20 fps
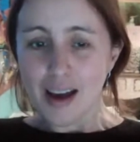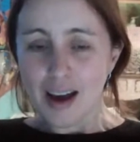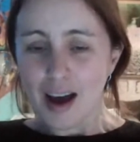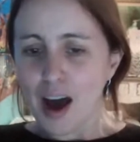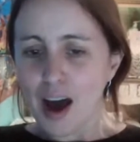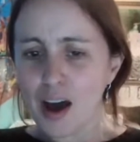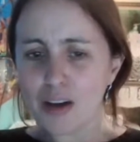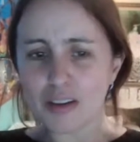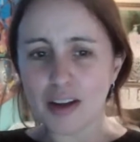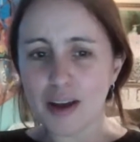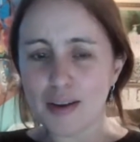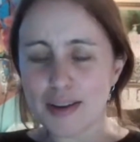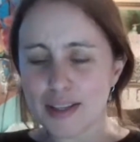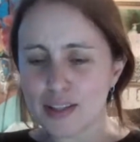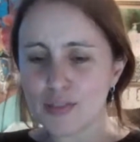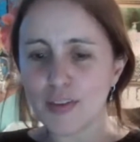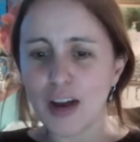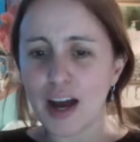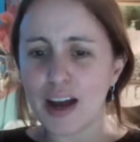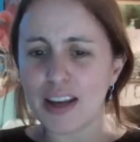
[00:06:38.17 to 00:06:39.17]
"Oh no, it's
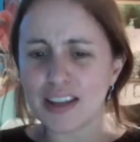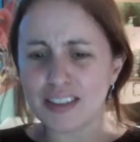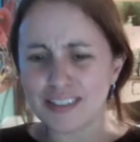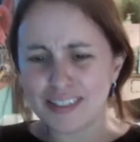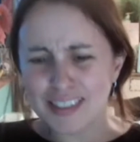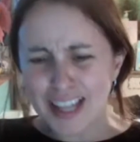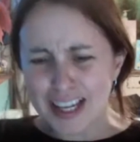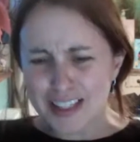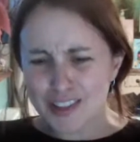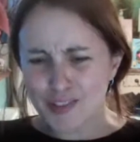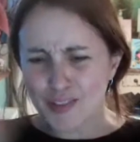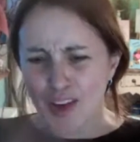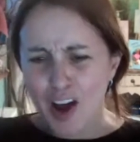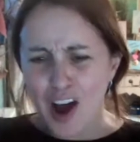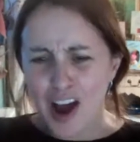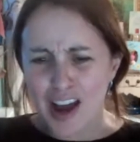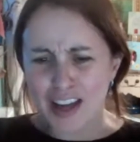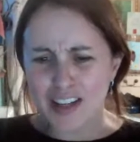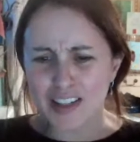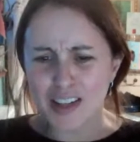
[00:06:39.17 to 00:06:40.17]
fine. That's
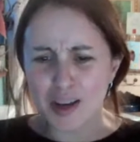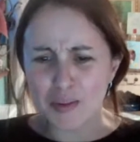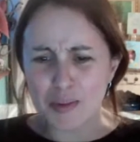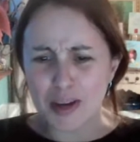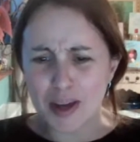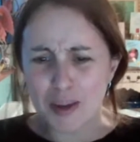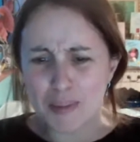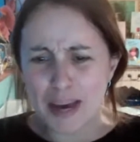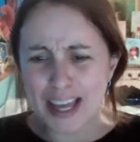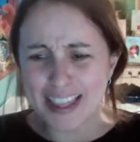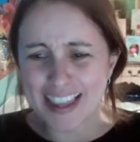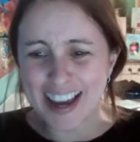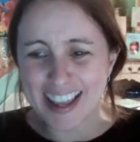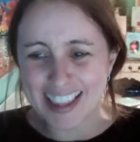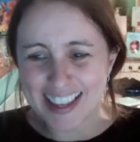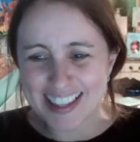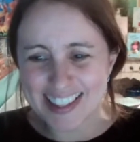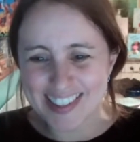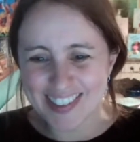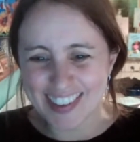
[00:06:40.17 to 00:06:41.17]
fine. Don't worry about that.
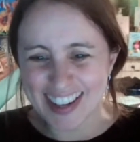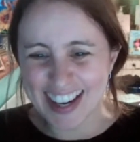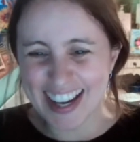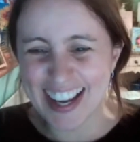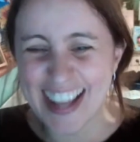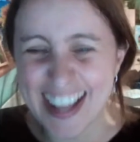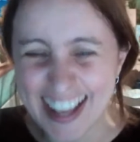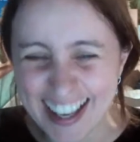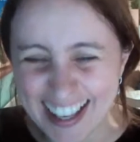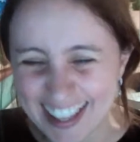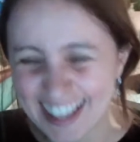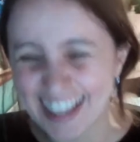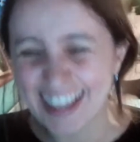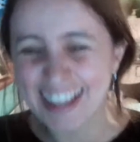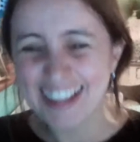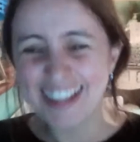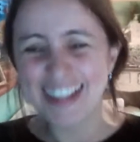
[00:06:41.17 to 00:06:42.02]
That's fine."